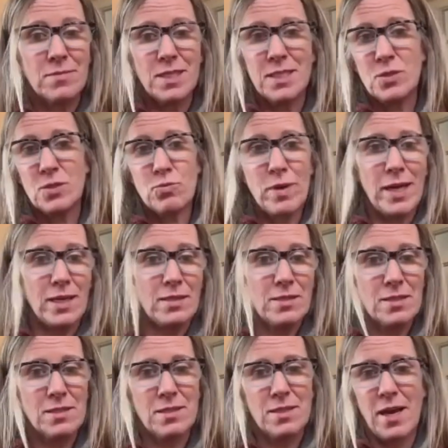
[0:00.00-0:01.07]
it's
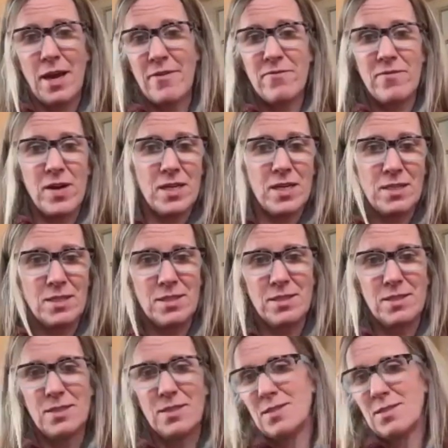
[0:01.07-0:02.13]
great, have fun,
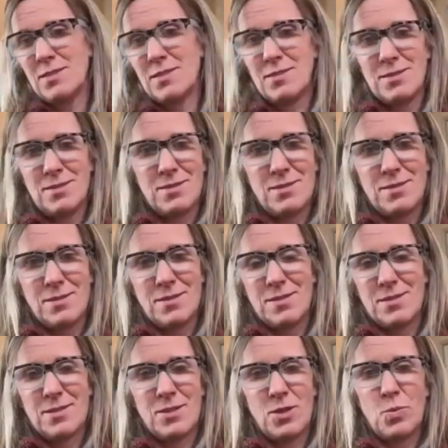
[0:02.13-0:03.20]

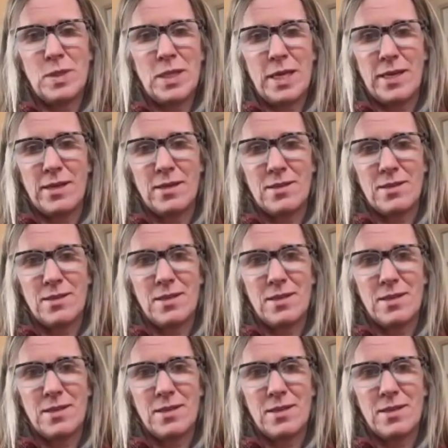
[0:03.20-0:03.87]
go play.